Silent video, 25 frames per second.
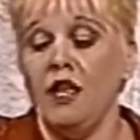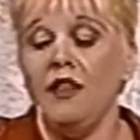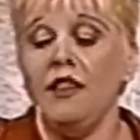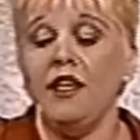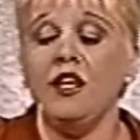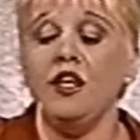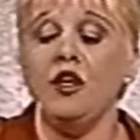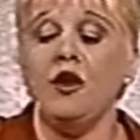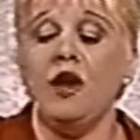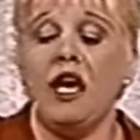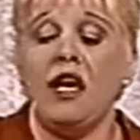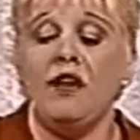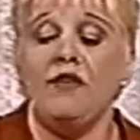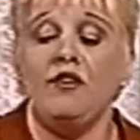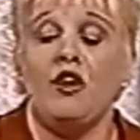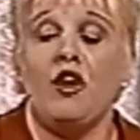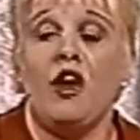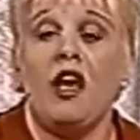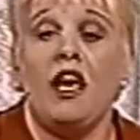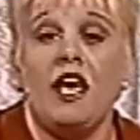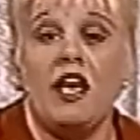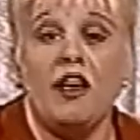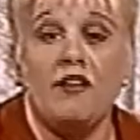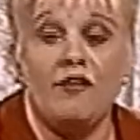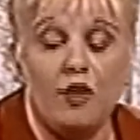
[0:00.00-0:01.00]
Then you have your
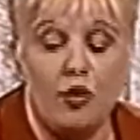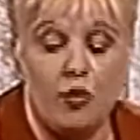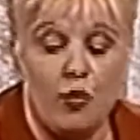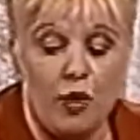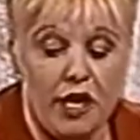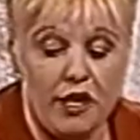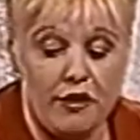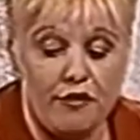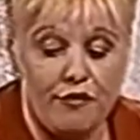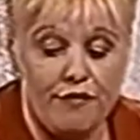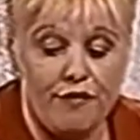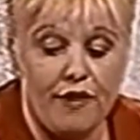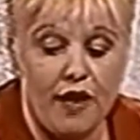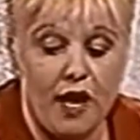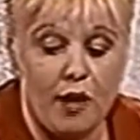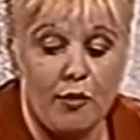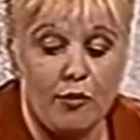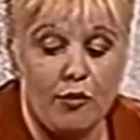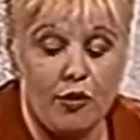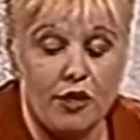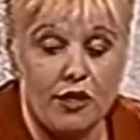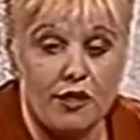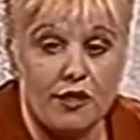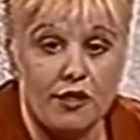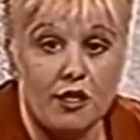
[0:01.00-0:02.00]
heavyweight
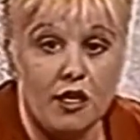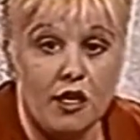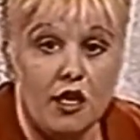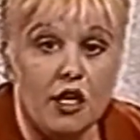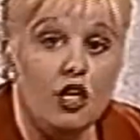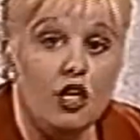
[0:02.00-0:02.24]
fabrics,